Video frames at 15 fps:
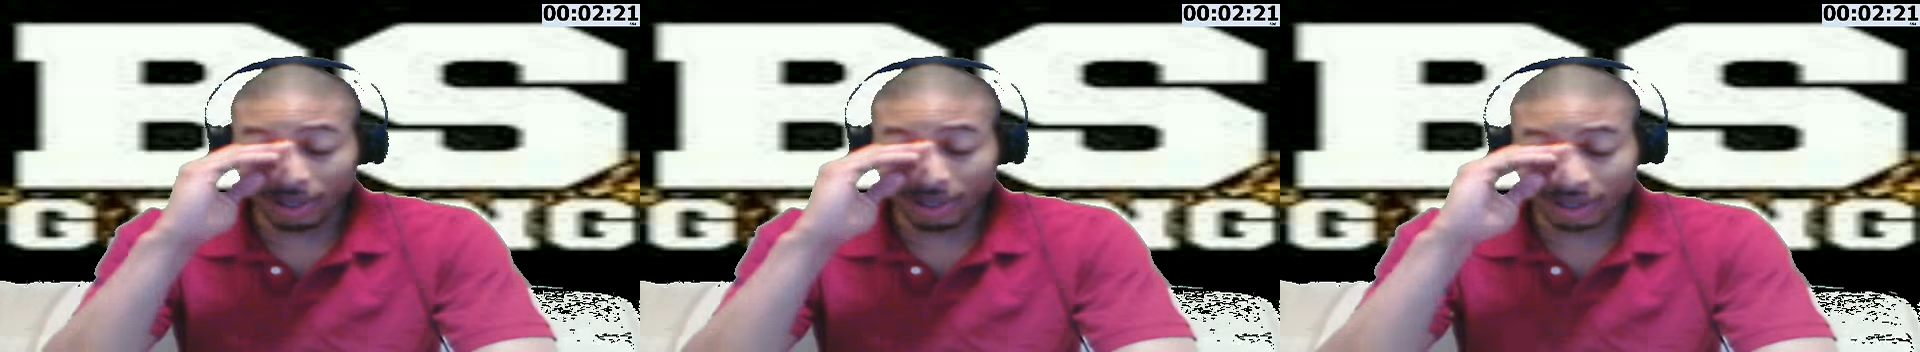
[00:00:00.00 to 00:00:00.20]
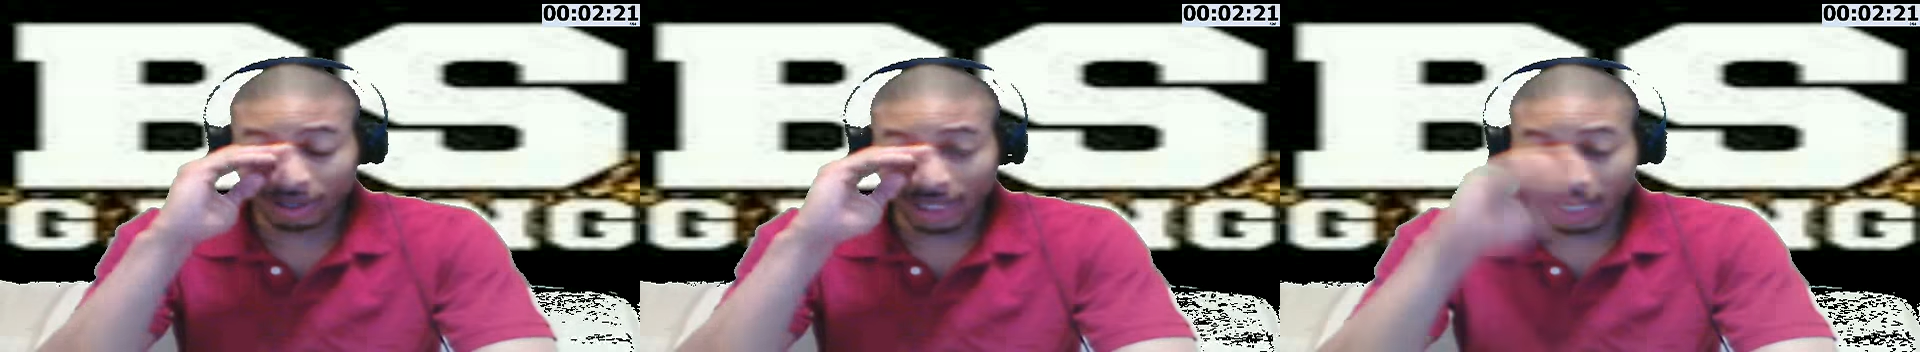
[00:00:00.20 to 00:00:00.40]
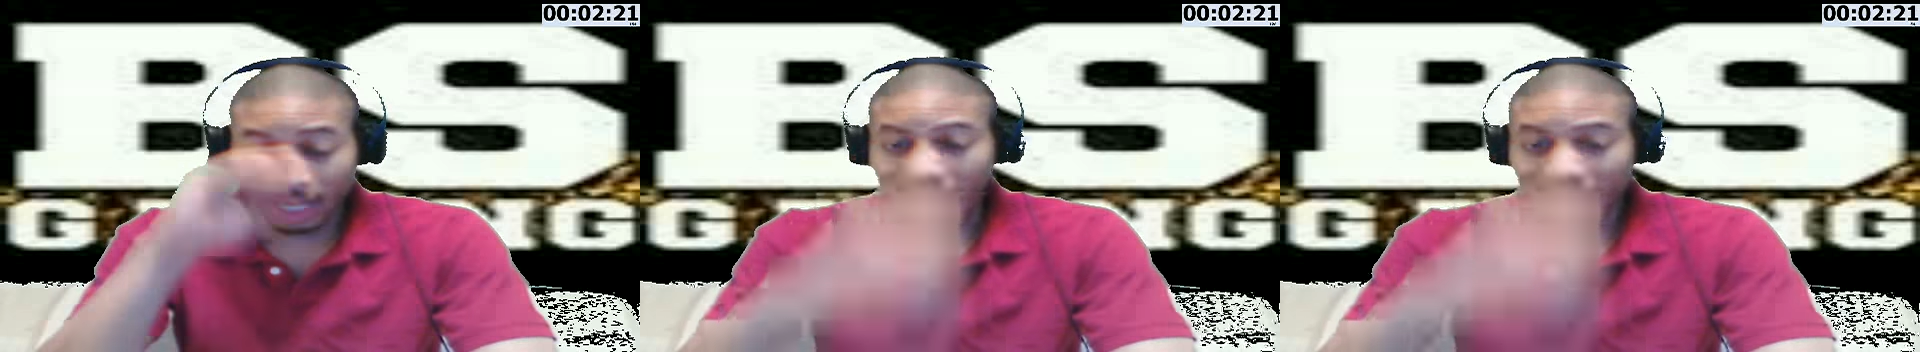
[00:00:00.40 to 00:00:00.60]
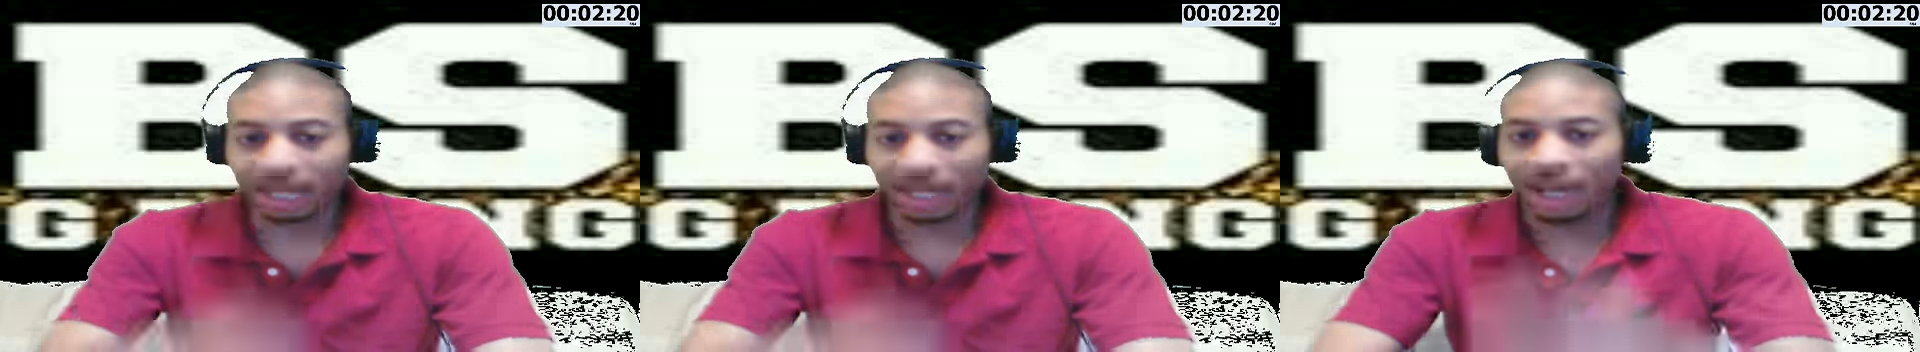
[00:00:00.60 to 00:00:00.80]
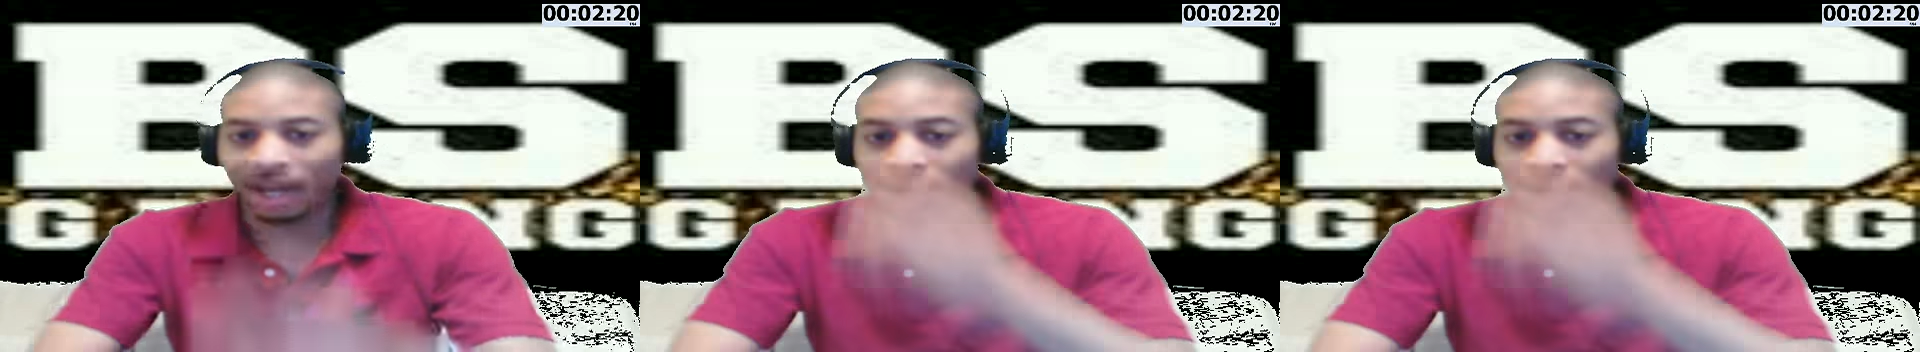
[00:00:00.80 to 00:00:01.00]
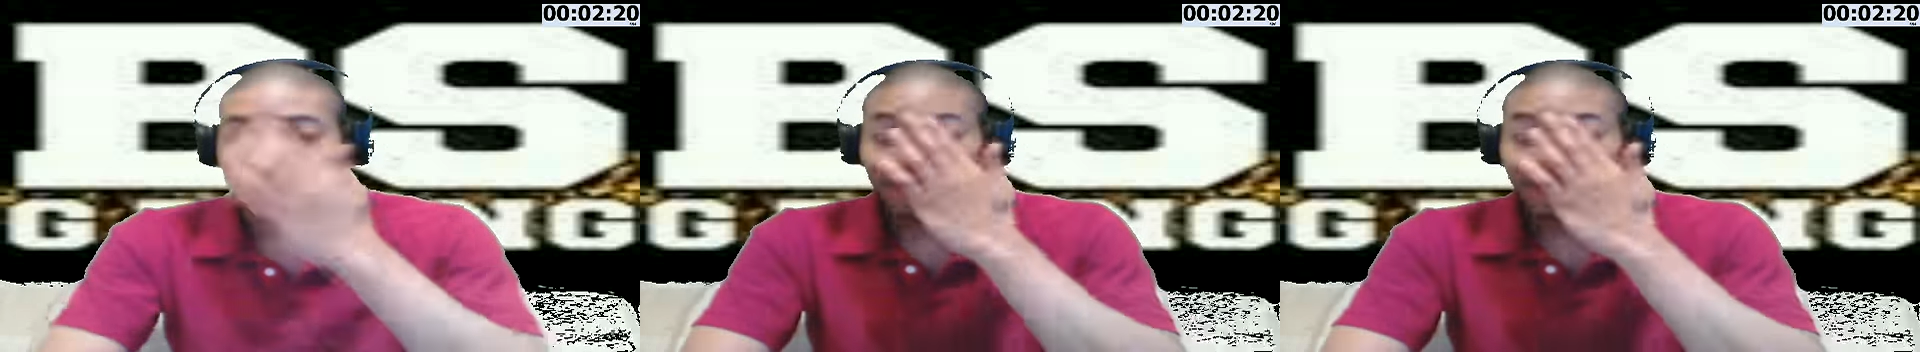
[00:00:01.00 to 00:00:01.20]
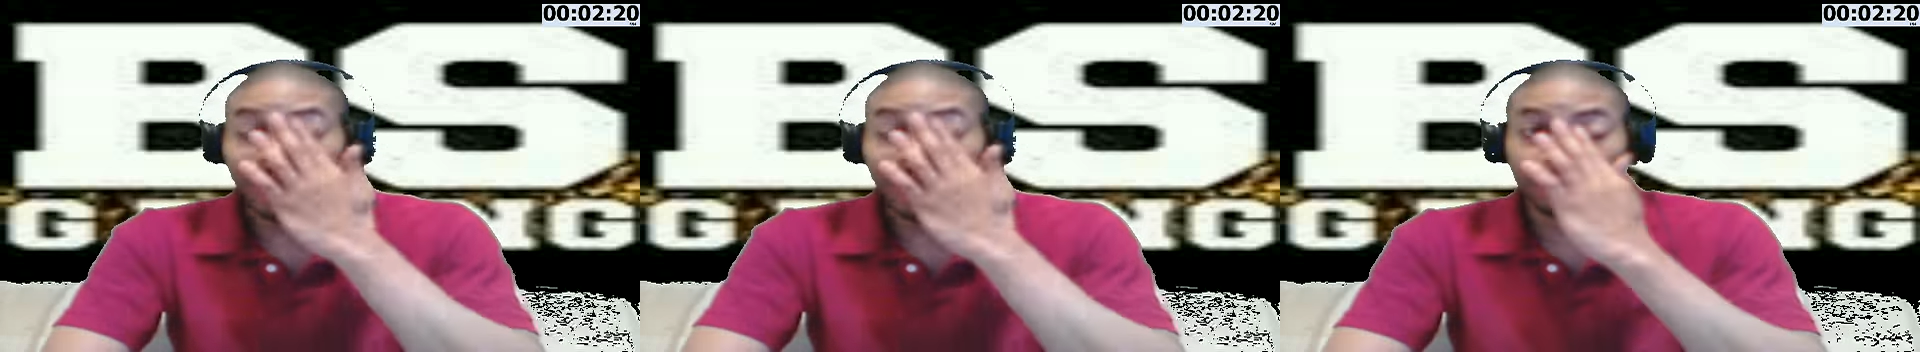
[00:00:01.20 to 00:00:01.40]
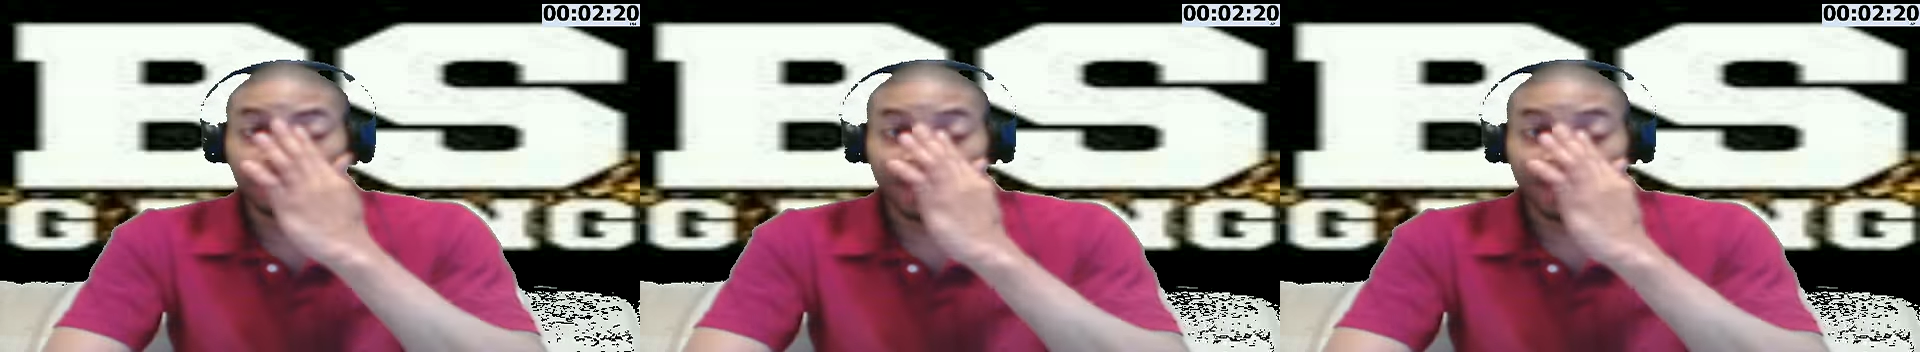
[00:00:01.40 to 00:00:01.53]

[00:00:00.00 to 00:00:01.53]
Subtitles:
understand that like